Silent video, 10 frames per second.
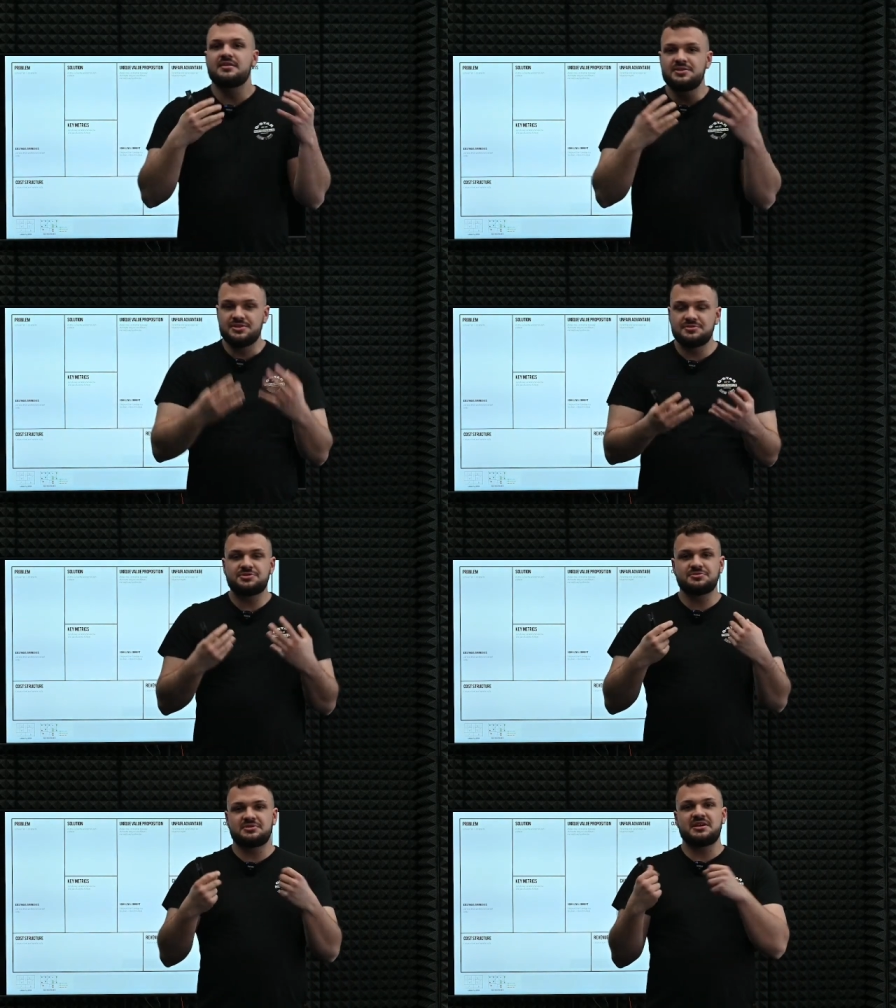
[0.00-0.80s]
you
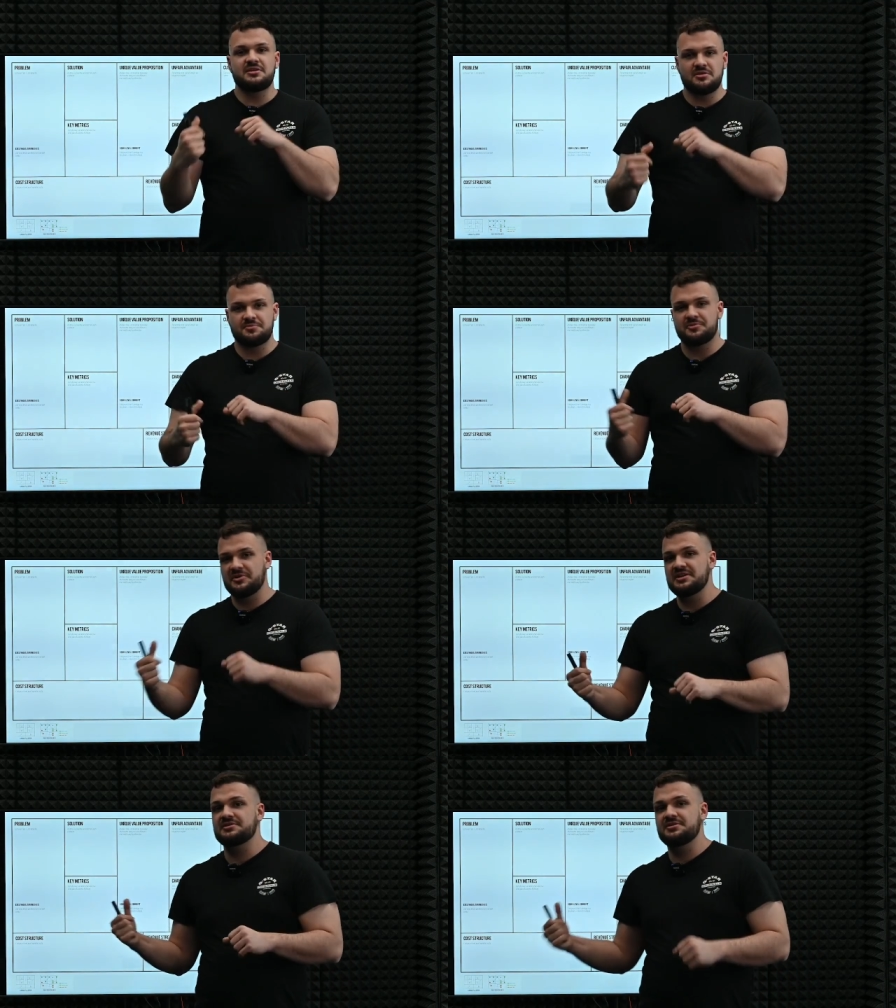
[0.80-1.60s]
should
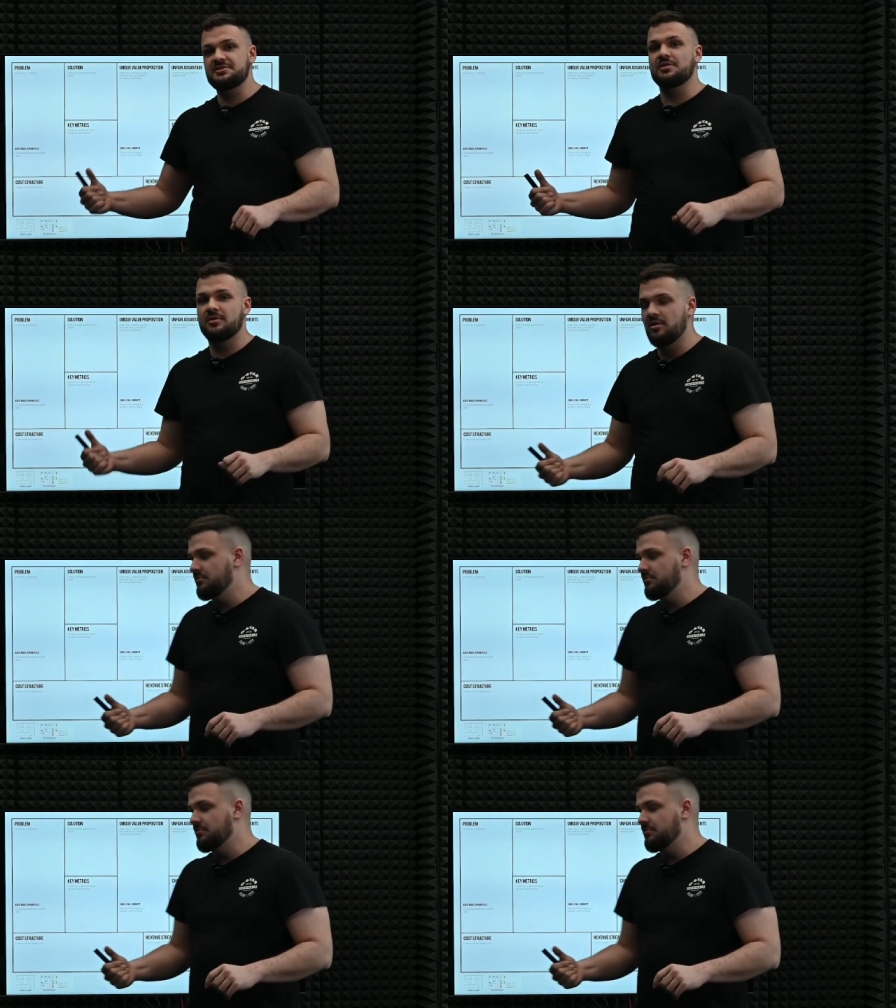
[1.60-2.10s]
incorporate your own